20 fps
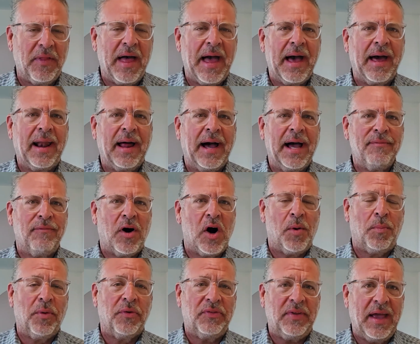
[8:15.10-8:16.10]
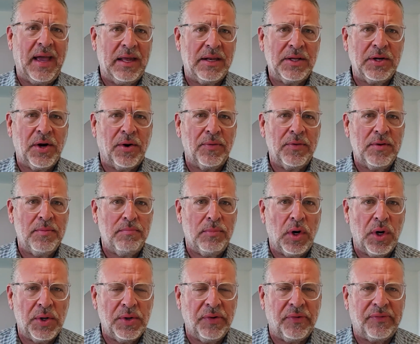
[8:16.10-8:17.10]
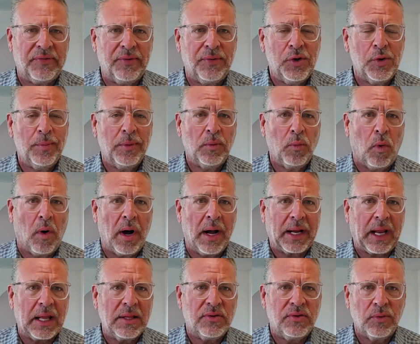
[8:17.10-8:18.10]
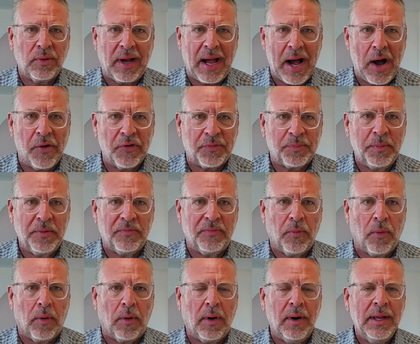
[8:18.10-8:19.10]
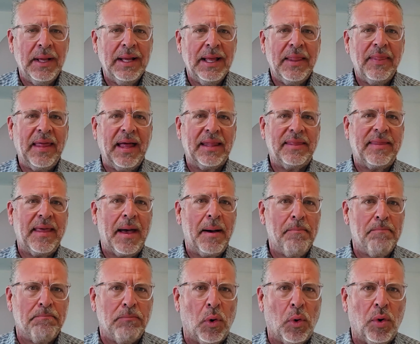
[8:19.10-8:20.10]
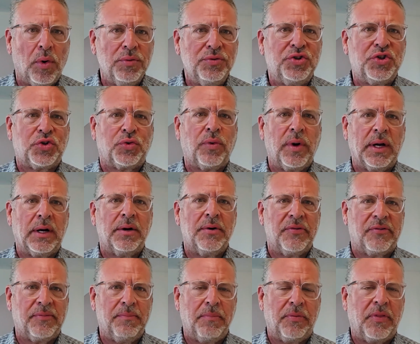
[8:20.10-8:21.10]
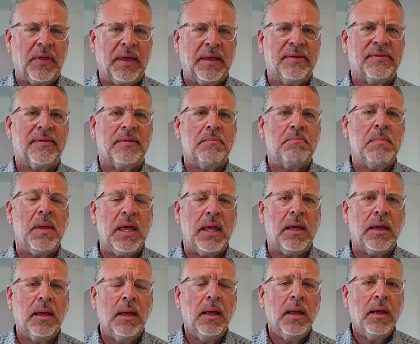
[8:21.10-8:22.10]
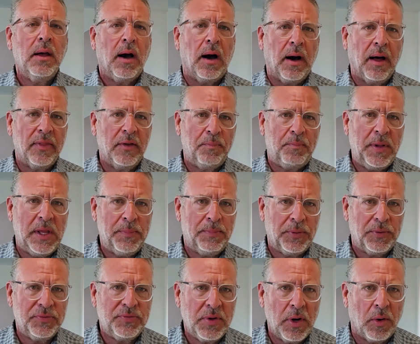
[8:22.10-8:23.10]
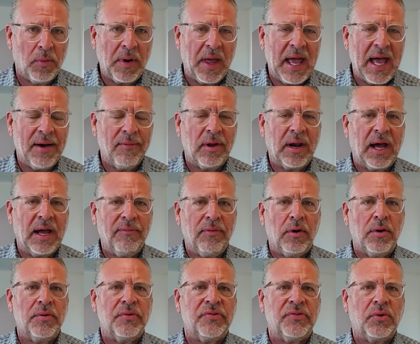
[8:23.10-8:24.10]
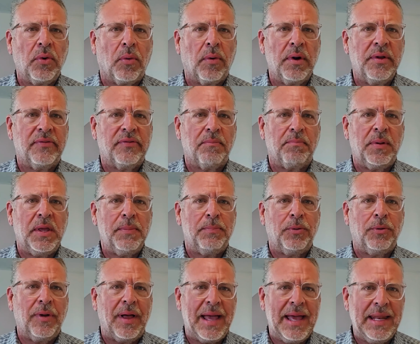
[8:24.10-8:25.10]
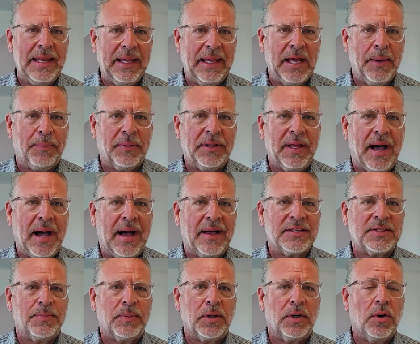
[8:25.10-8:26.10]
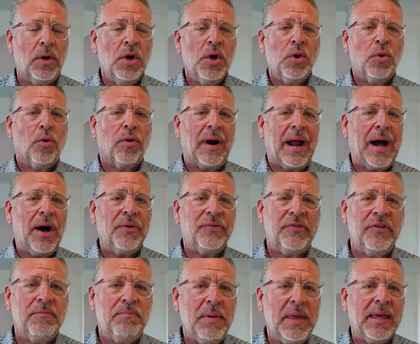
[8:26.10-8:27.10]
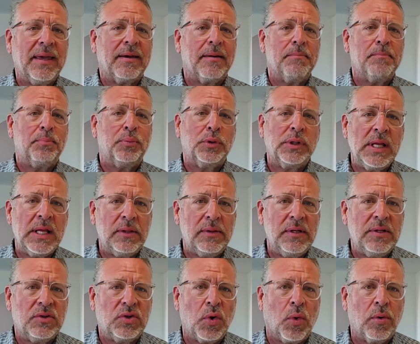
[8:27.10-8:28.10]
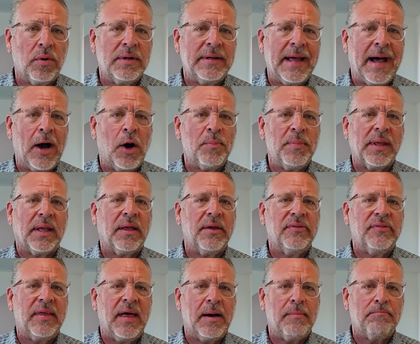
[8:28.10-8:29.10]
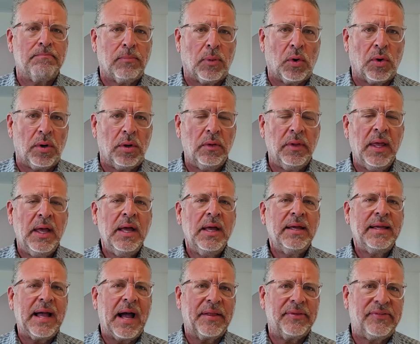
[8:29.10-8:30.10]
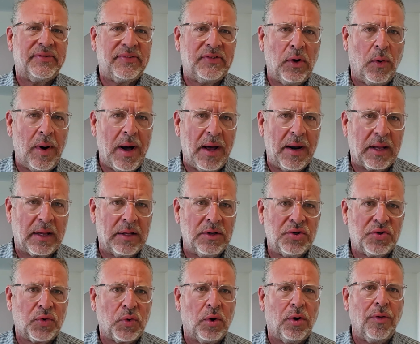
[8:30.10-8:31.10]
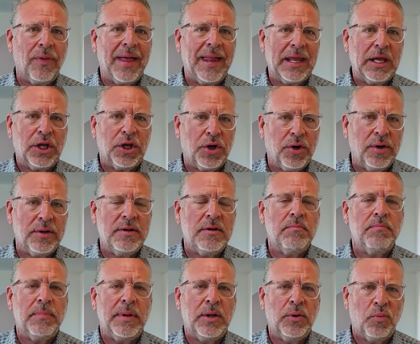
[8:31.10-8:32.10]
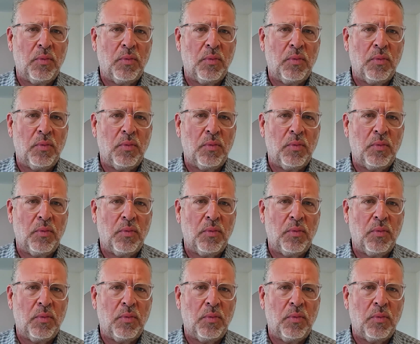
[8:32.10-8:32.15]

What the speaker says: that. I've almost had to go to the emergency room and walk into a house before that mold triggers some things in me. Other people don't have it. I've heard stories of people ending up in the hospital or houses being completely torn down because that mold got so out of control that it couldn't be